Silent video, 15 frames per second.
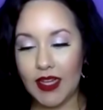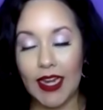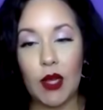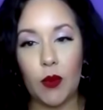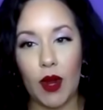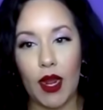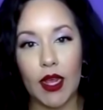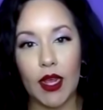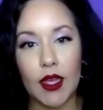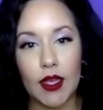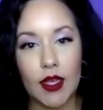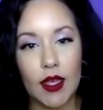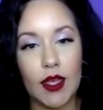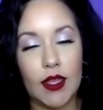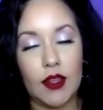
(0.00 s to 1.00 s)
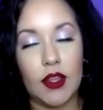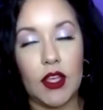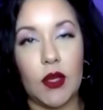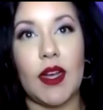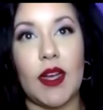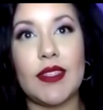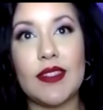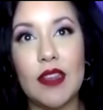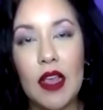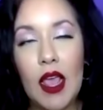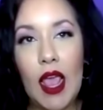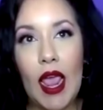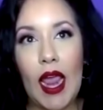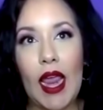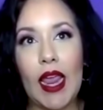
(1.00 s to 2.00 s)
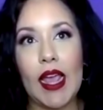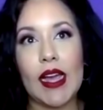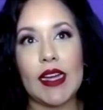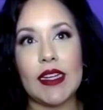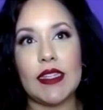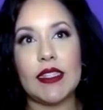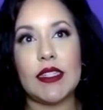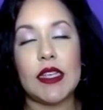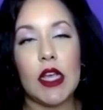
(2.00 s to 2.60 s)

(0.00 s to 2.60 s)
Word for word: anyway in the US, and